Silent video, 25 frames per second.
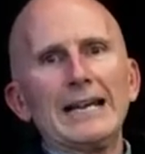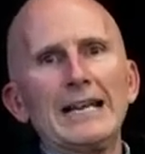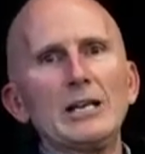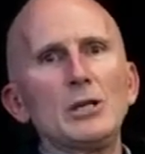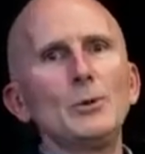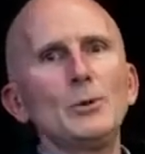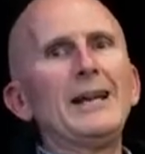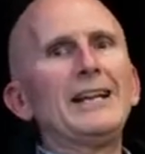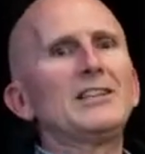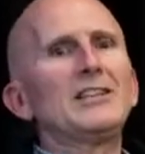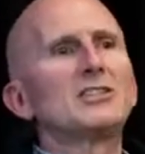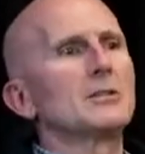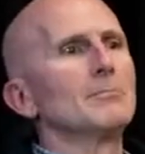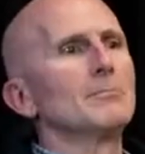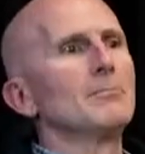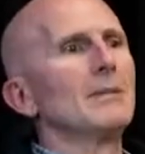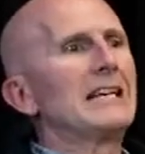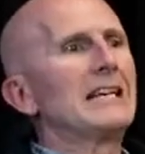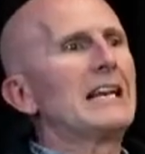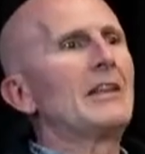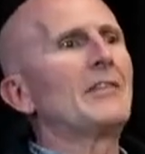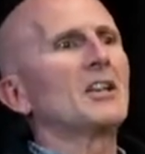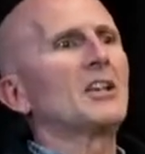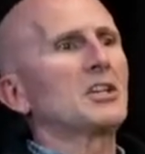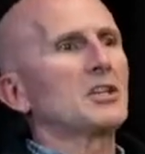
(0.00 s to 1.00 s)
You need some money
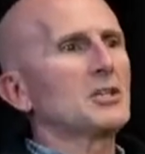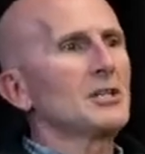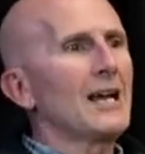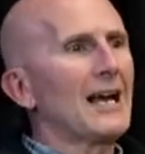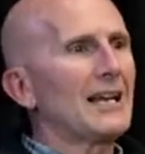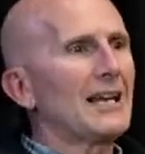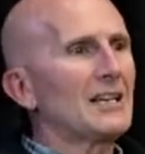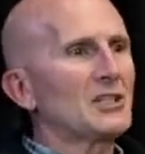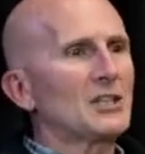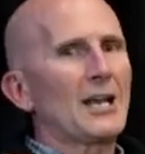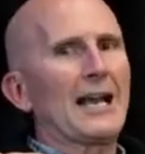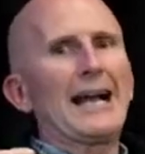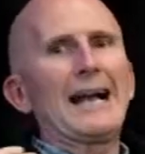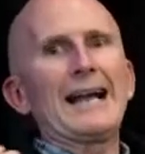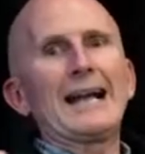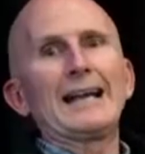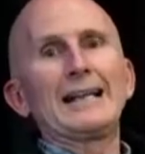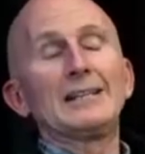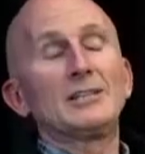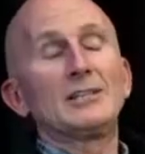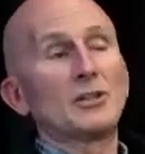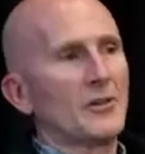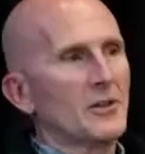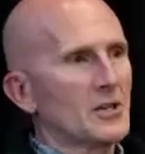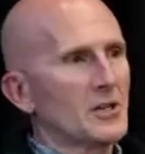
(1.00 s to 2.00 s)
that's not tied
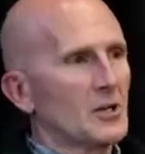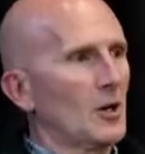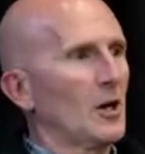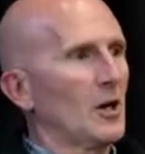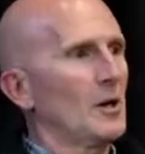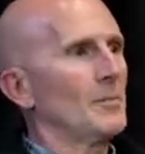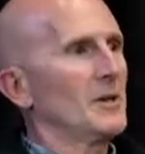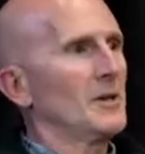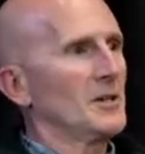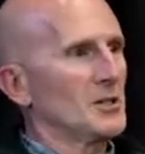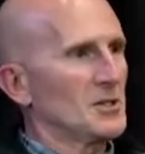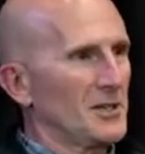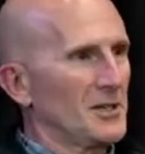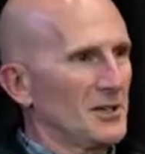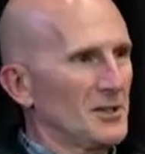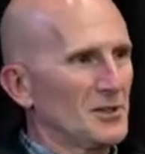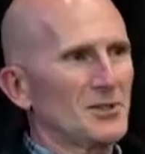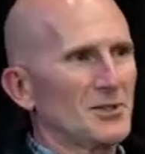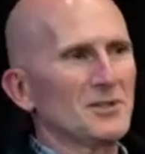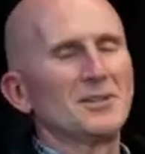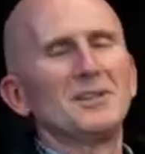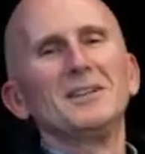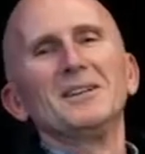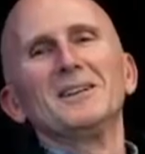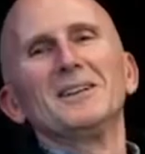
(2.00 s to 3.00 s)
to the car business,
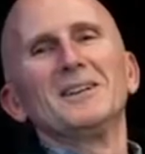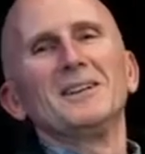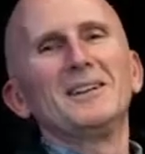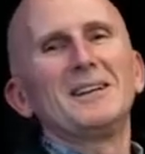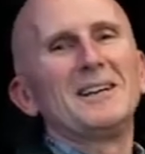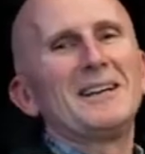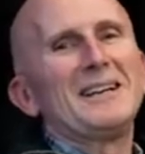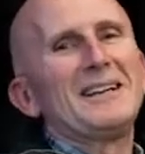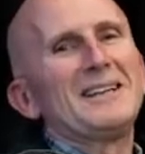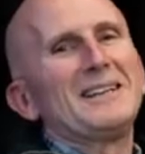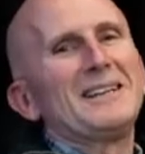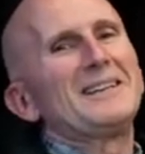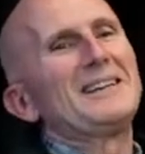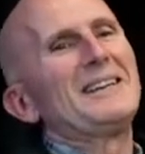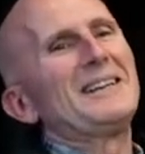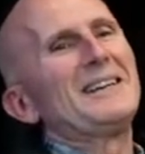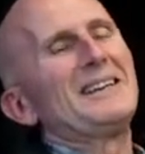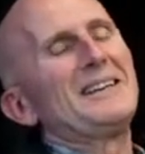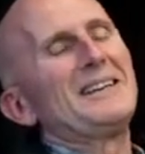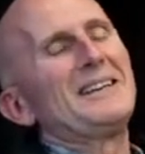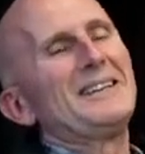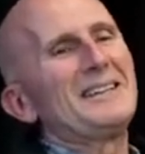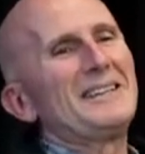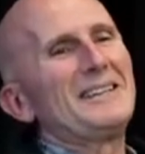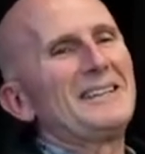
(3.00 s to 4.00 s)
uh,
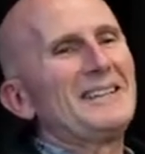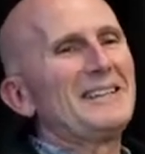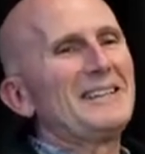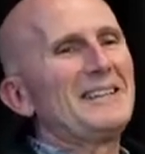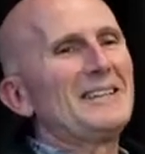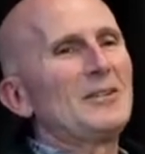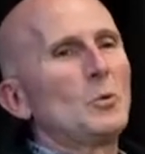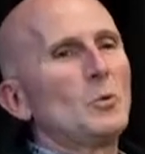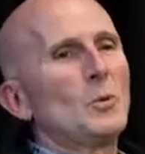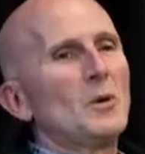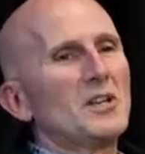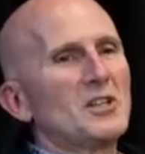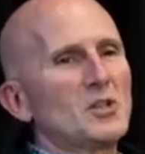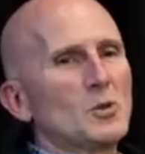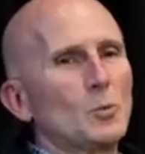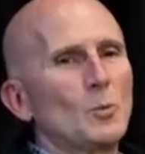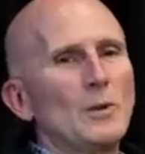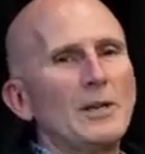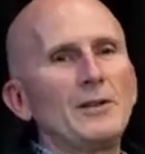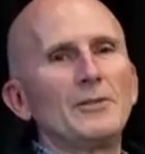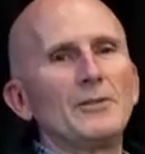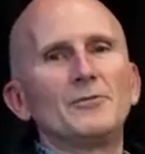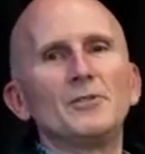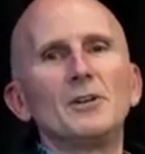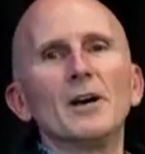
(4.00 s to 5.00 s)
uh, which
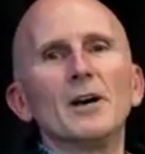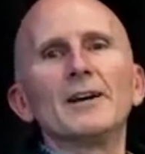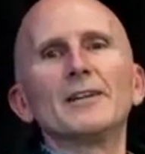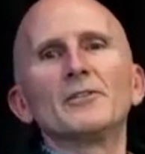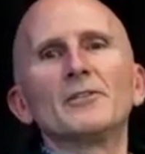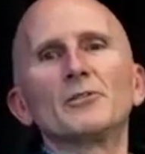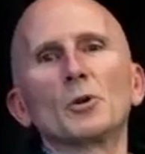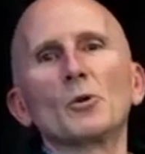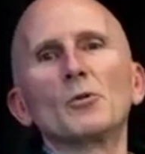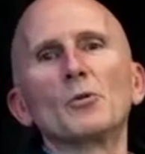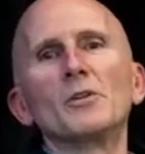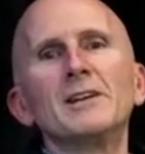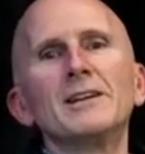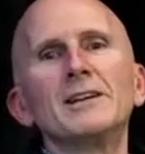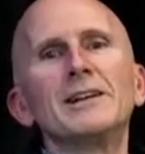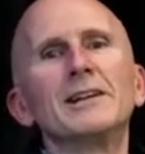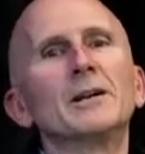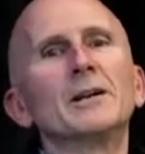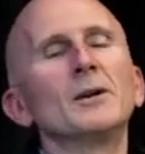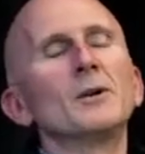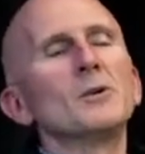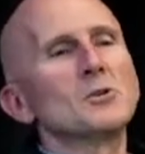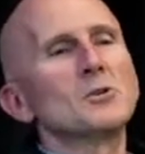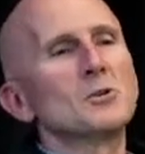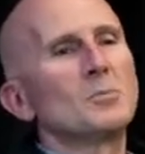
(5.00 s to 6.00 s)
we've done through the years.